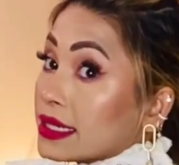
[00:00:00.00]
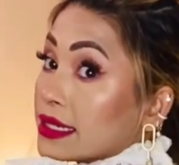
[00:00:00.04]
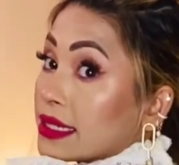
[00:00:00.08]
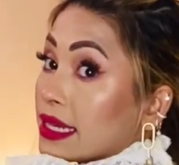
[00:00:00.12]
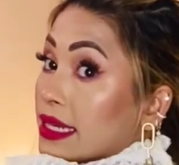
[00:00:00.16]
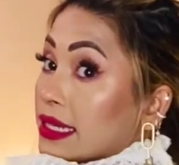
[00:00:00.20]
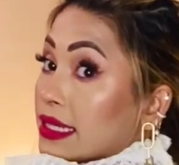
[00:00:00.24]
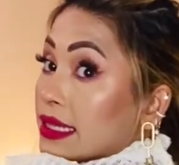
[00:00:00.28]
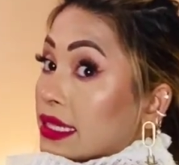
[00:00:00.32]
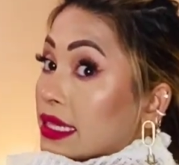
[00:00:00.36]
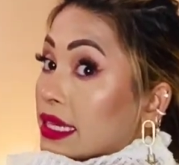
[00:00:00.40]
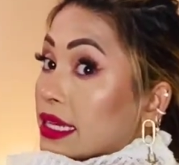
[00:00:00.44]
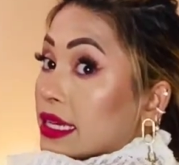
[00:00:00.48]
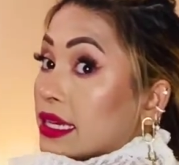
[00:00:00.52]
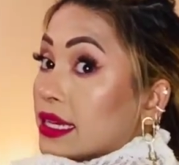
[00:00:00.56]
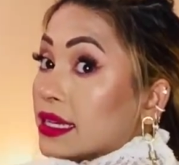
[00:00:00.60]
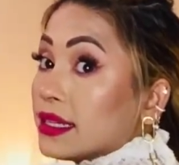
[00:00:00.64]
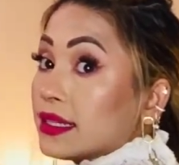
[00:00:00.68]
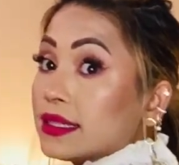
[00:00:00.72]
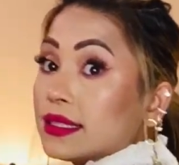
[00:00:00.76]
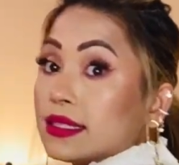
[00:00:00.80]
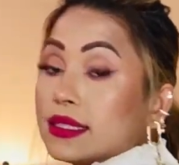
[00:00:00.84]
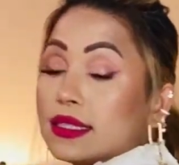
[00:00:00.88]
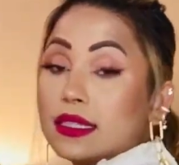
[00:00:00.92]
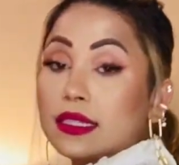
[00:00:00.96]
like
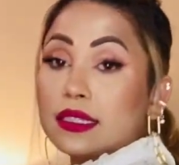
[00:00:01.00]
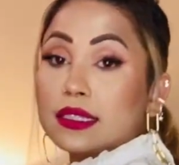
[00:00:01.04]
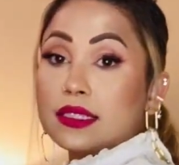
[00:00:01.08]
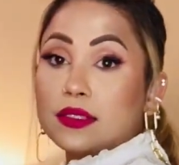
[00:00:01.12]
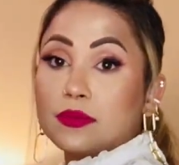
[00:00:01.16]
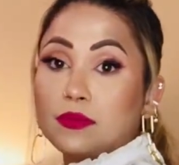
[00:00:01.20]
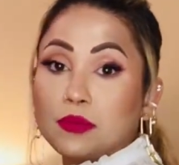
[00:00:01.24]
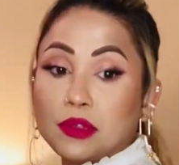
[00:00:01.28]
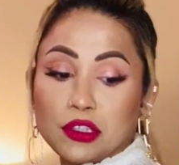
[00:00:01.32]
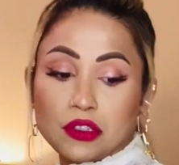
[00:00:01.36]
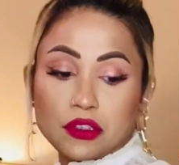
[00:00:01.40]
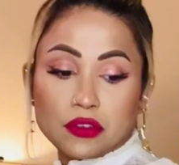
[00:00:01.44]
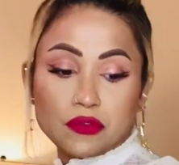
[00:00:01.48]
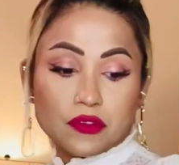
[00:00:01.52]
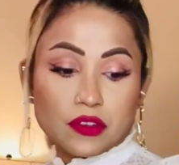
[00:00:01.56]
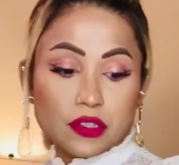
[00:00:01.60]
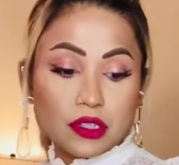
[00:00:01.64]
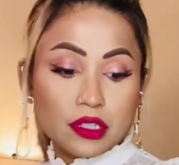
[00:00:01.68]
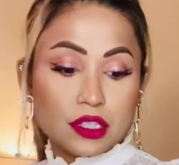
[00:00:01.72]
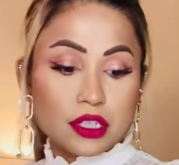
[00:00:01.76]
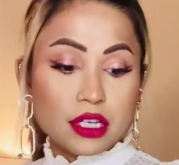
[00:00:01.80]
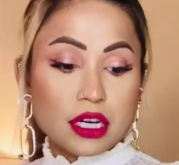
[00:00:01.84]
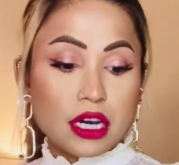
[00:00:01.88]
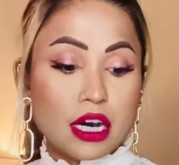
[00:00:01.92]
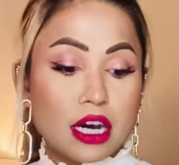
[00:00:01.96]
this. It's a beautiful
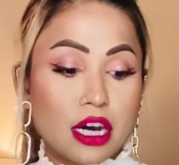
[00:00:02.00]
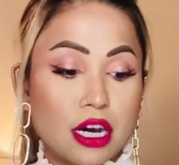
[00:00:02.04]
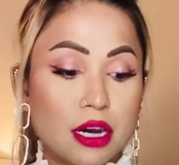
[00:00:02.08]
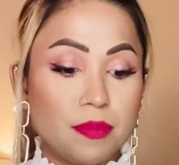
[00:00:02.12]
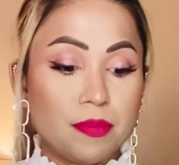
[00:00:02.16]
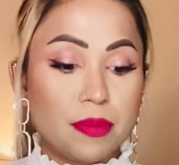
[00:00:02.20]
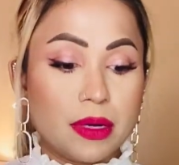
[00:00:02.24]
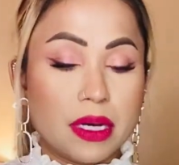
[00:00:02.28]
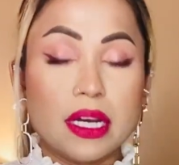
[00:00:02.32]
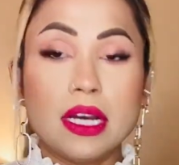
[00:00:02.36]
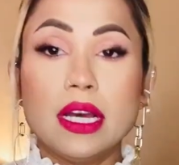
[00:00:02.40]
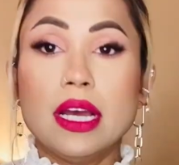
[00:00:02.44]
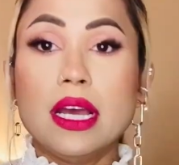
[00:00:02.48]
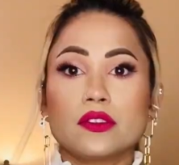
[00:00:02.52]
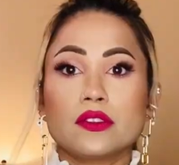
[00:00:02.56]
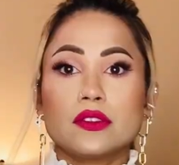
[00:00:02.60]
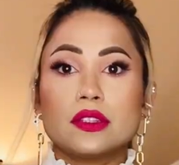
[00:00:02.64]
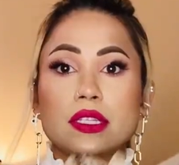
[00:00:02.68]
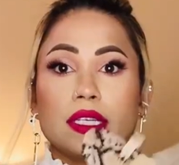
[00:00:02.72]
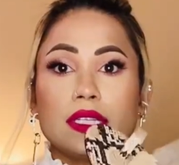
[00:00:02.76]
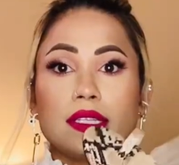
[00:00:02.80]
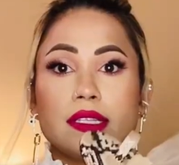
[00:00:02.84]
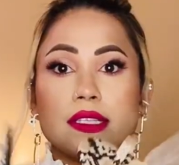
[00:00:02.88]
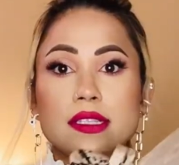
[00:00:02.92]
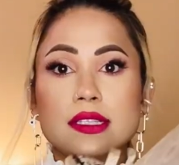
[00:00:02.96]
top. So
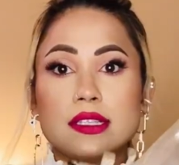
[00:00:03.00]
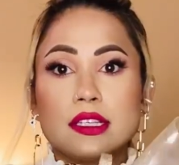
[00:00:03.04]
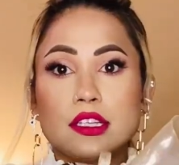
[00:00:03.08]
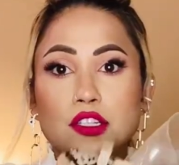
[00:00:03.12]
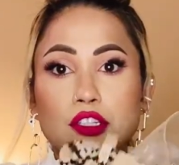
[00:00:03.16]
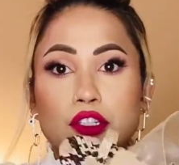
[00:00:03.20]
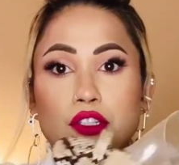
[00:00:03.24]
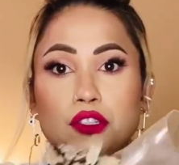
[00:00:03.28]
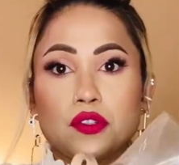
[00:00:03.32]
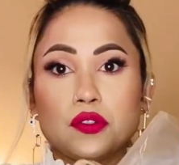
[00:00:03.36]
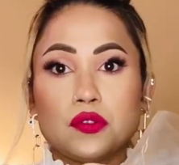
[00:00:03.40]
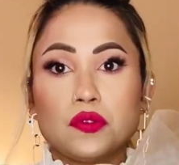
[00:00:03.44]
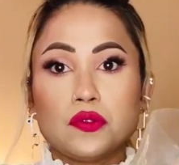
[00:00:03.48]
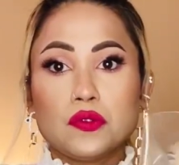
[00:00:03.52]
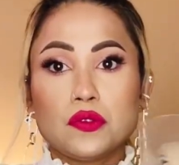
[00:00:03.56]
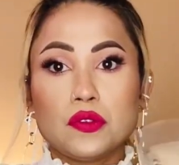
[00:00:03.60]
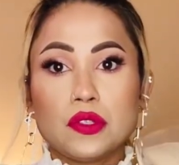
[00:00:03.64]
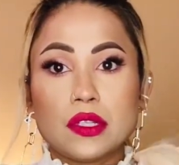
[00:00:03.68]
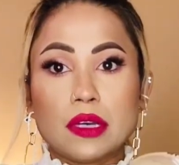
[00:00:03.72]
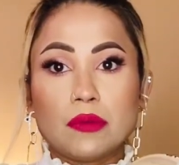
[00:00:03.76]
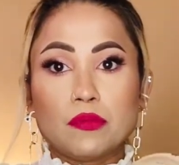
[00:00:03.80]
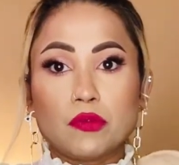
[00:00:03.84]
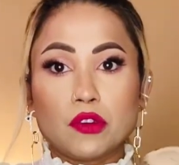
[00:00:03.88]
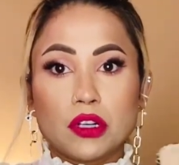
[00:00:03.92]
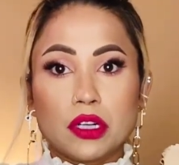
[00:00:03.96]
this is the shoes
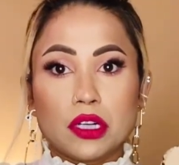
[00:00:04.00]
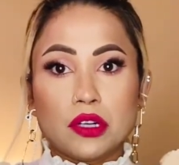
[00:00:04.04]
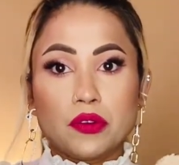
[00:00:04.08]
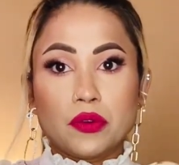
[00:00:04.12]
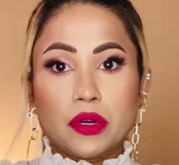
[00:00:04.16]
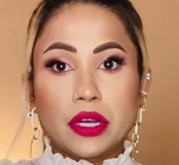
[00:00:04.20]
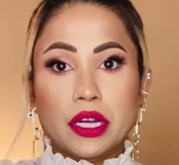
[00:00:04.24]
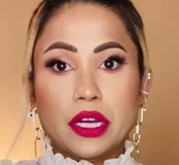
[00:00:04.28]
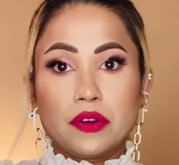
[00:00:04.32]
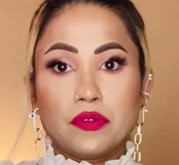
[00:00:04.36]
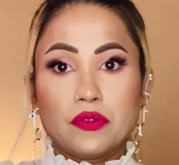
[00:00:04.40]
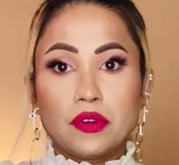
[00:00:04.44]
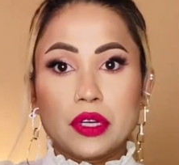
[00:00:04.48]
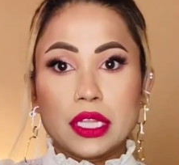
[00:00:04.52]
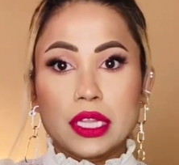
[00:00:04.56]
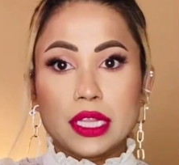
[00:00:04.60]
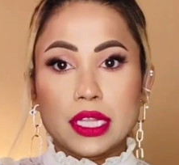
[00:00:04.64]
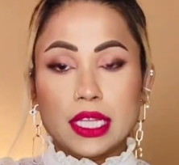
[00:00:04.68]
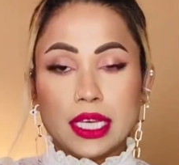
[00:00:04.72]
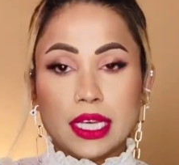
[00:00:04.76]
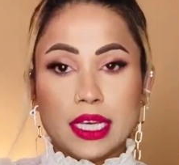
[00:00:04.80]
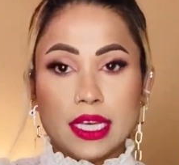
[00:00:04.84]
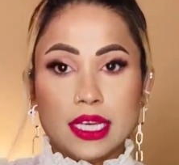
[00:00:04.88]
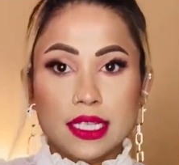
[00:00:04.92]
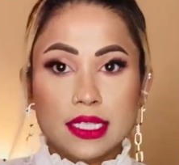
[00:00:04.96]
I'm gonna wear with
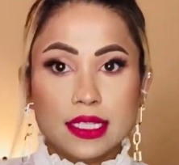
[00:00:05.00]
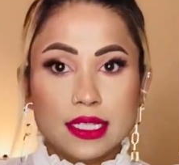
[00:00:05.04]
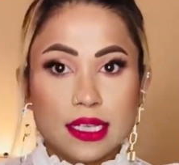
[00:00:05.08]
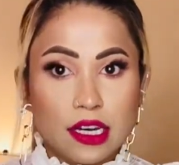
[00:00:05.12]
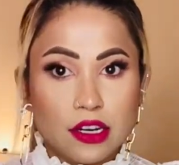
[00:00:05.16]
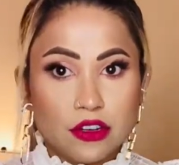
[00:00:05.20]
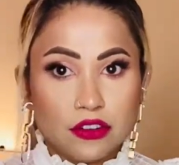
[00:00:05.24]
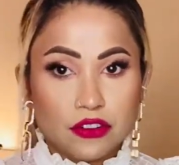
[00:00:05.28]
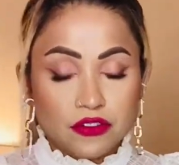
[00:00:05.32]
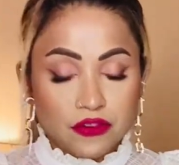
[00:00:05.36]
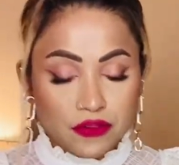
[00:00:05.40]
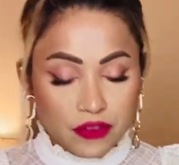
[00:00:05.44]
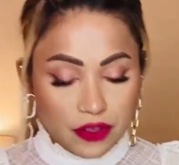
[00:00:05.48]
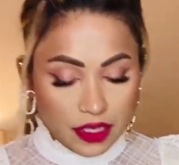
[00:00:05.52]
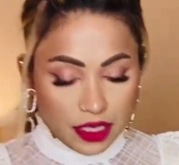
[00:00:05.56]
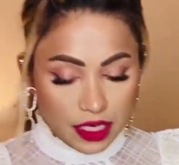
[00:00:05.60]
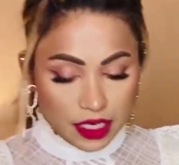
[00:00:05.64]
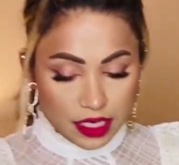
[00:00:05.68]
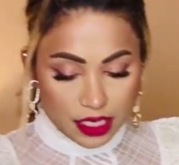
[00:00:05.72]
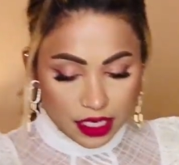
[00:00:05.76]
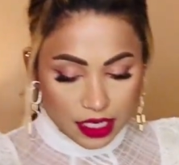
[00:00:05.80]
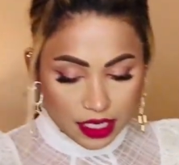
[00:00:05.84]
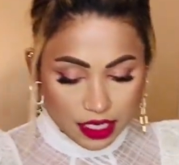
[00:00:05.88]
this outfit.